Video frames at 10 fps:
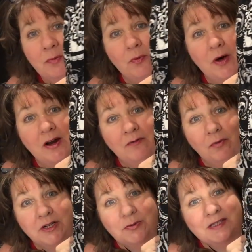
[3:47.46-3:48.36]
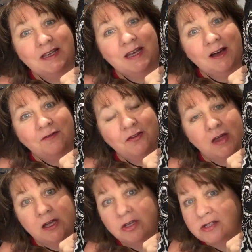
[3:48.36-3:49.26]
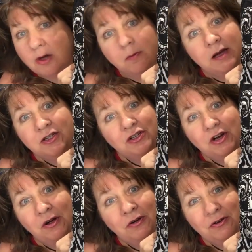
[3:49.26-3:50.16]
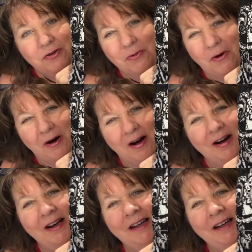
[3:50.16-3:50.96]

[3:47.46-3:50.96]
one of which was a gift. Thank you so much, you know who you are.